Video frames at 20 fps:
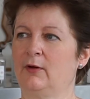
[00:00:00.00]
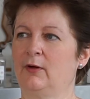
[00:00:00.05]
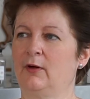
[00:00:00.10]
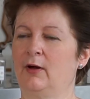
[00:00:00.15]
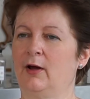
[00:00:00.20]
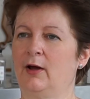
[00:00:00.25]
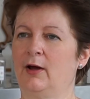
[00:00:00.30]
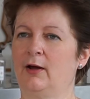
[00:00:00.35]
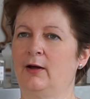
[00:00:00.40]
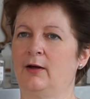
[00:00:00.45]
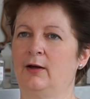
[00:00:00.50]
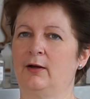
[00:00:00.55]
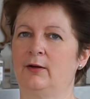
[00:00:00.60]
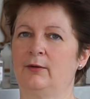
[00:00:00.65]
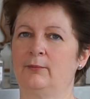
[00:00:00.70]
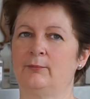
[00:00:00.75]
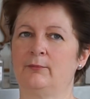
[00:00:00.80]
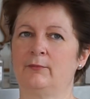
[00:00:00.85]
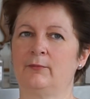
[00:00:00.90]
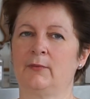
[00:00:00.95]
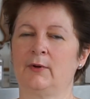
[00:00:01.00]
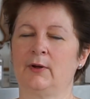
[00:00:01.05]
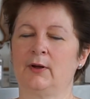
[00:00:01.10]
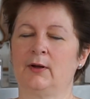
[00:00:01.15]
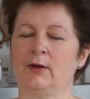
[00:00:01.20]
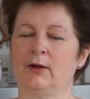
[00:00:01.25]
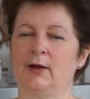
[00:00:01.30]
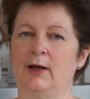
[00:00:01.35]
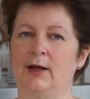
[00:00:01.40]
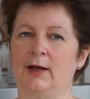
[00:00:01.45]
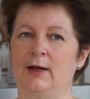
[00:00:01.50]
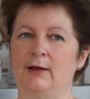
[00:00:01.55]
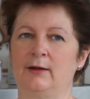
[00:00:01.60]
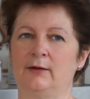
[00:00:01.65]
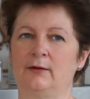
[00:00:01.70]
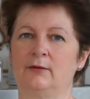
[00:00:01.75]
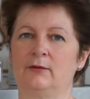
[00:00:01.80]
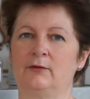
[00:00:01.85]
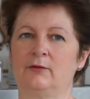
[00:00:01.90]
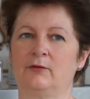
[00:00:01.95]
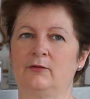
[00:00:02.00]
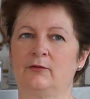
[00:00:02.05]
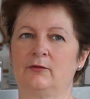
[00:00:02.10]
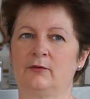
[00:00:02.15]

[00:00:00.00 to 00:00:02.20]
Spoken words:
and